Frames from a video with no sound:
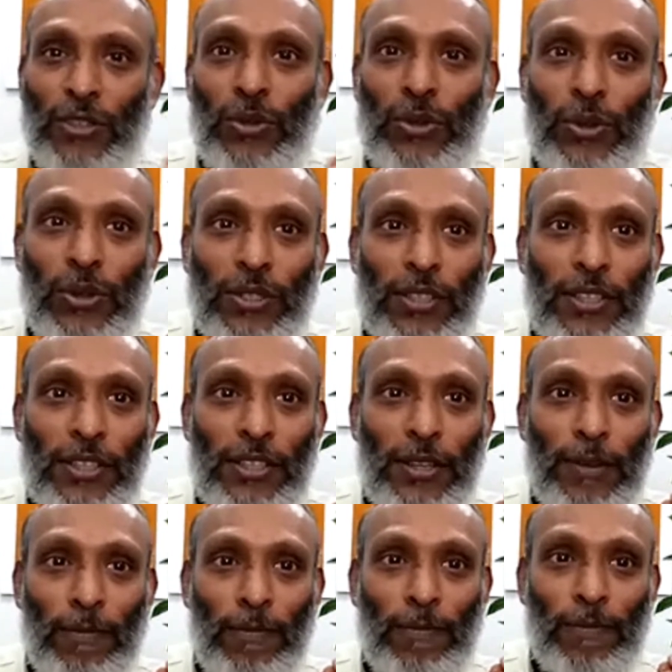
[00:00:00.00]
to your
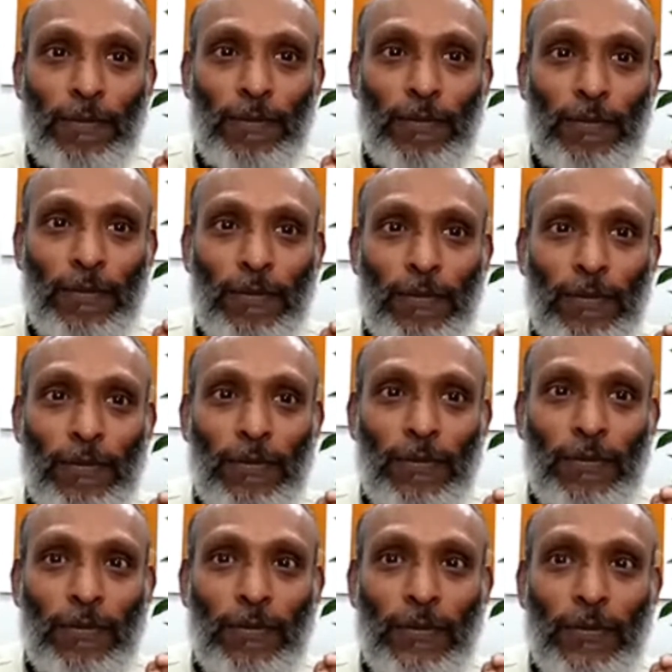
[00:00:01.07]
system,
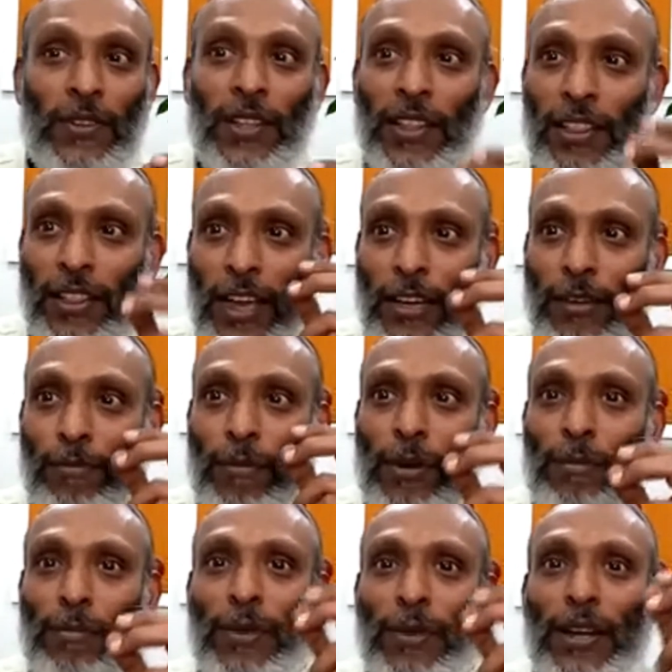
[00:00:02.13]
that
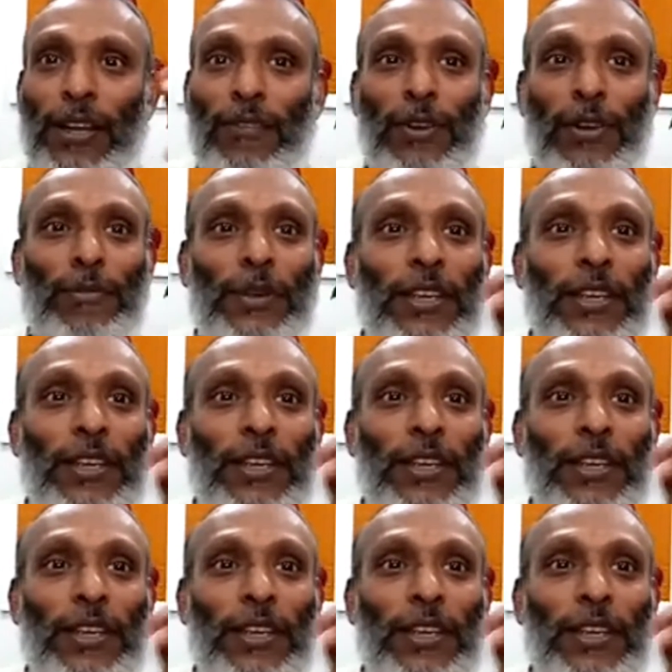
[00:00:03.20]
memory will be